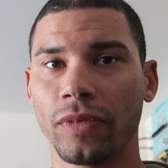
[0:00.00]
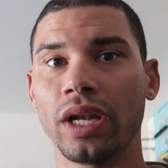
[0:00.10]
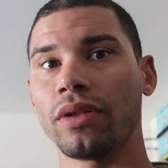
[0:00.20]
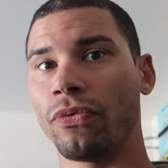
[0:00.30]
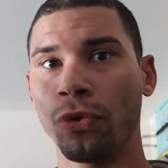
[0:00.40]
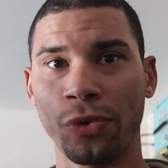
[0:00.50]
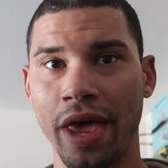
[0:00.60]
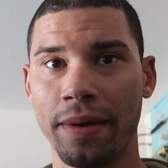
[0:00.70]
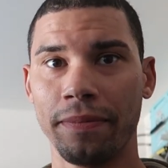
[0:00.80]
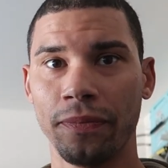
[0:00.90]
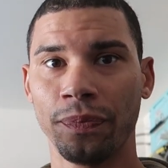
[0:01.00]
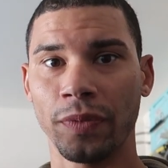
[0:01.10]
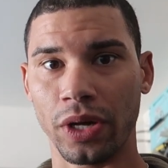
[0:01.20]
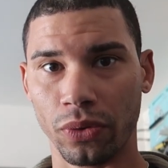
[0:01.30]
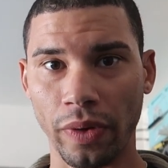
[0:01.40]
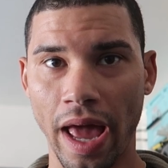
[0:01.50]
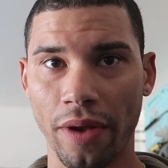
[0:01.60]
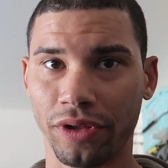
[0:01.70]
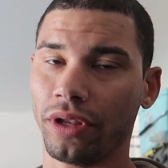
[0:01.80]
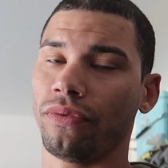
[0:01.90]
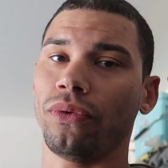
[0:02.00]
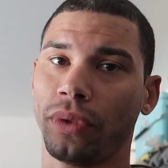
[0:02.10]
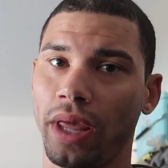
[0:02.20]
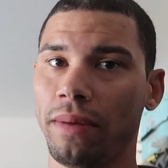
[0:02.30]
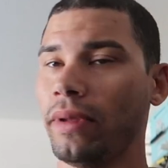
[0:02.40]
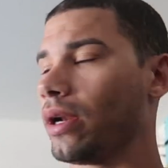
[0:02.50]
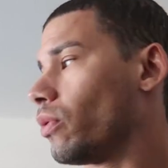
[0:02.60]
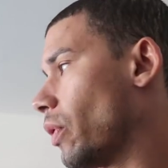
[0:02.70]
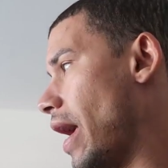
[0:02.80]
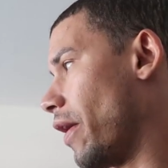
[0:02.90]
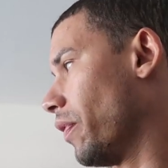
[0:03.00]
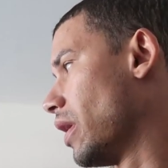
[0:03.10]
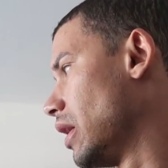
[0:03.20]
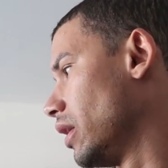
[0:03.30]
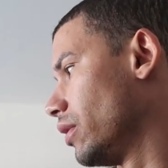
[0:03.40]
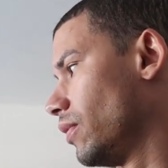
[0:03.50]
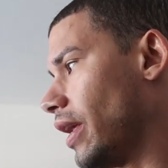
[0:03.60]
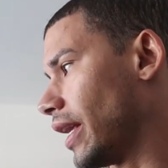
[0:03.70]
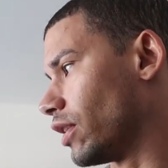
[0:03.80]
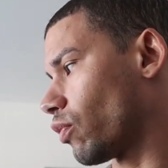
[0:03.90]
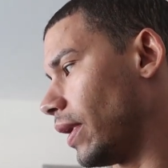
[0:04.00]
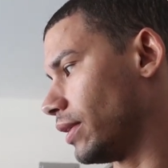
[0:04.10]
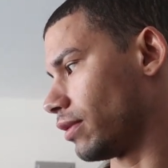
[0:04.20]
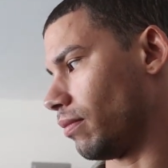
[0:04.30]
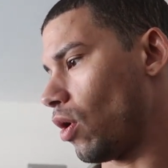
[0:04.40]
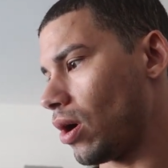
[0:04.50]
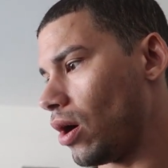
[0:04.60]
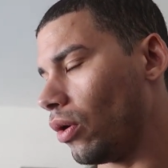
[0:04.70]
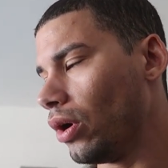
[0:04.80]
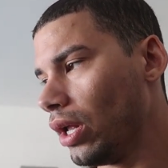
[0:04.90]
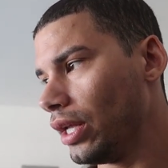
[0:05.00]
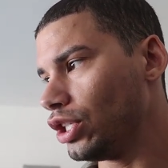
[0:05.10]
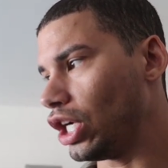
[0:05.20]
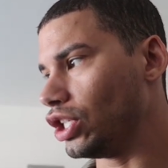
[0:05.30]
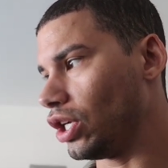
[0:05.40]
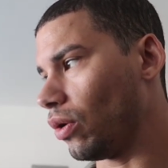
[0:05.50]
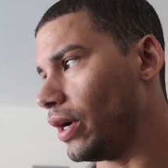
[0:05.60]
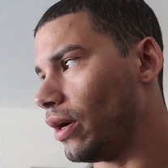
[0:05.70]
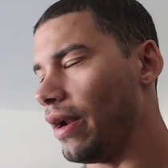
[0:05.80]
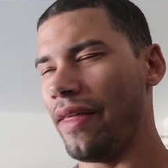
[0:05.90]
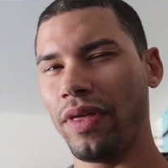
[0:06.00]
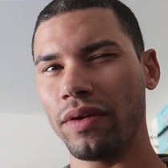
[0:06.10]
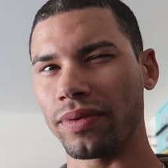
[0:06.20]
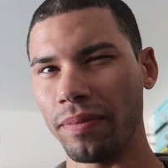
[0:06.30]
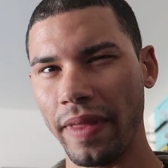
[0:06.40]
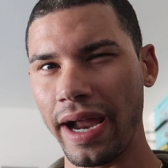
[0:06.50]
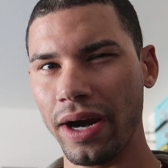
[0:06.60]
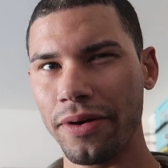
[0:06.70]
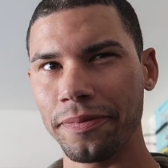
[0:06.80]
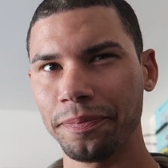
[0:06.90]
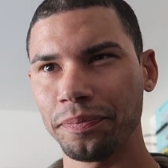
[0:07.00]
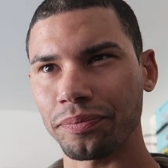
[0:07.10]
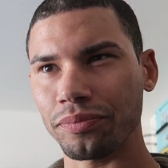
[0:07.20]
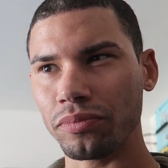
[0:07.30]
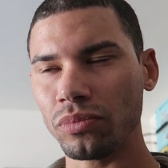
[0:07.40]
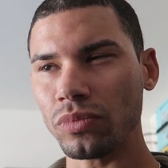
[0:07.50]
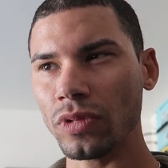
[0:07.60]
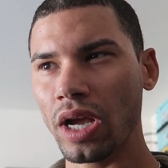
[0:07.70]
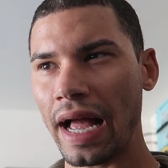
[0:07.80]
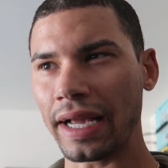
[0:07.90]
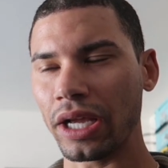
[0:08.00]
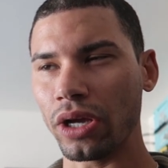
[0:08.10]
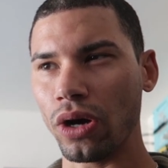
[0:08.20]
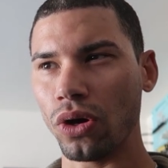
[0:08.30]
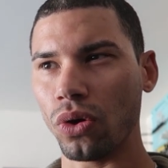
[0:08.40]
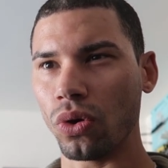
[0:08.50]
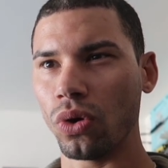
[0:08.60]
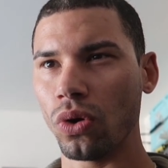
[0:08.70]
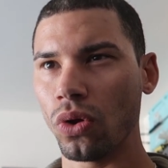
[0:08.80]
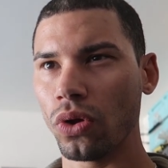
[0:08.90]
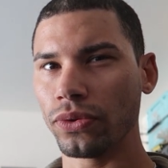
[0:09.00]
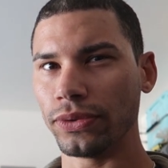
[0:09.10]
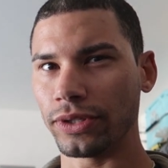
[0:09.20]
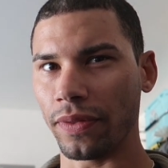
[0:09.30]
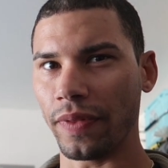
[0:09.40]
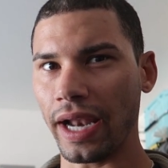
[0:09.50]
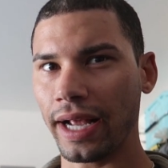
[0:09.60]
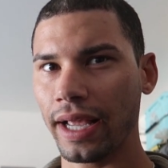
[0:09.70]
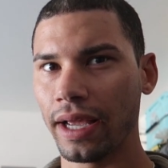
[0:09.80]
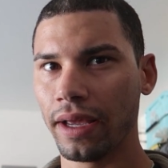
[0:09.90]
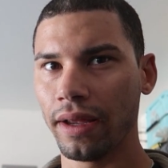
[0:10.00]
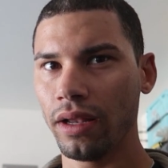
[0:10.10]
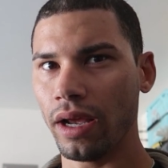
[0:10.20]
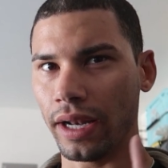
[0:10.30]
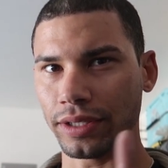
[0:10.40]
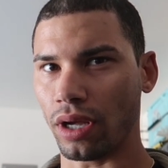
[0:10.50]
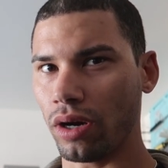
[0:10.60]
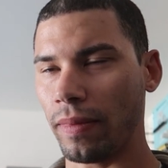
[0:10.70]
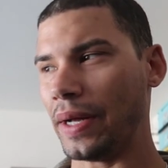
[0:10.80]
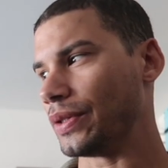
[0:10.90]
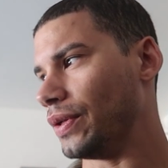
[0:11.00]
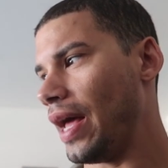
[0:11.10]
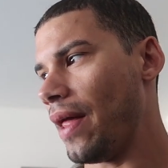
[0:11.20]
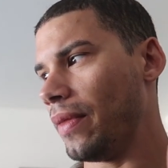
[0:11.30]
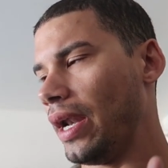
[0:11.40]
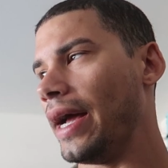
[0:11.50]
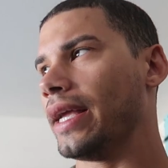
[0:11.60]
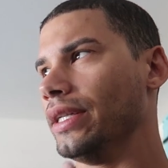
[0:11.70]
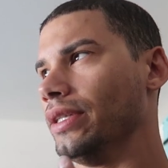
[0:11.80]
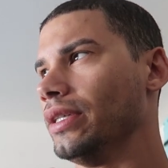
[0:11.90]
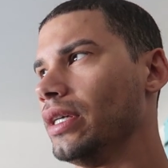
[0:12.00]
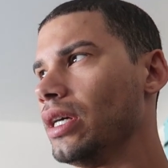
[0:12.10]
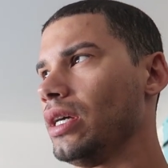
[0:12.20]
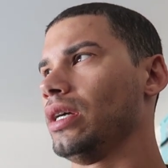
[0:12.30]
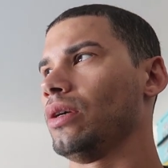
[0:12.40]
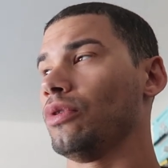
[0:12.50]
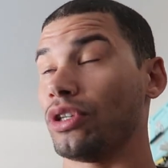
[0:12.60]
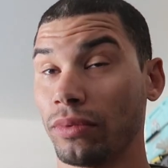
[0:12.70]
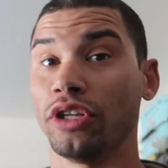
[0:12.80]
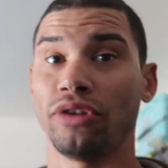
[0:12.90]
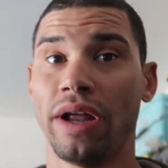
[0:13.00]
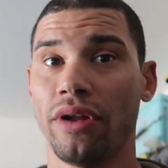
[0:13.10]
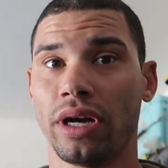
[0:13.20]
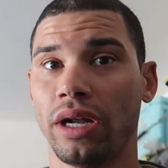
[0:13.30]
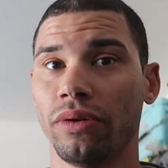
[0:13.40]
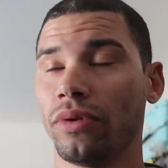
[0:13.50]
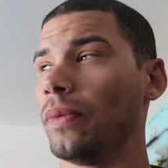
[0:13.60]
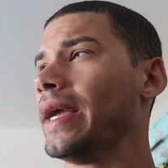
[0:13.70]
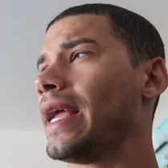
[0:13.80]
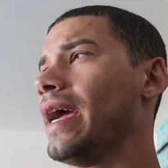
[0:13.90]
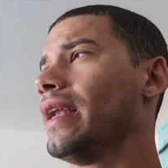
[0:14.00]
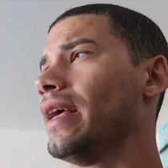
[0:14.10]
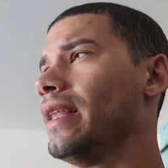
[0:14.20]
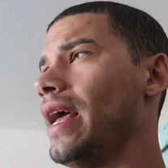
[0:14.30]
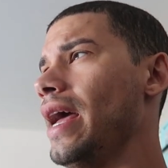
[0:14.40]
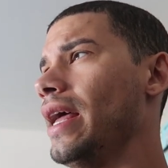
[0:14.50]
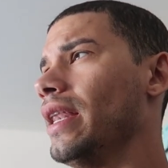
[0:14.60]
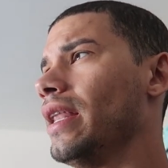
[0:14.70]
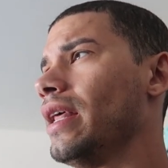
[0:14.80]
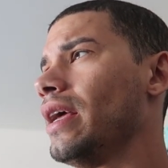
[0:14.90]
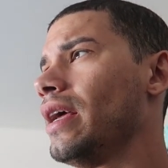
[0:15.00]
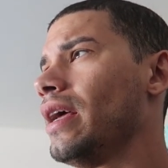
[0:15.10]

get it to full temp, let it cool down, get the full temp, let it cool down. Do that again twice tomorrow, change the oil, and I think from there, I can go to synthetic, and it's 100 miles on that, then I can, which I'm gonna try and knock out over the weekend, and then,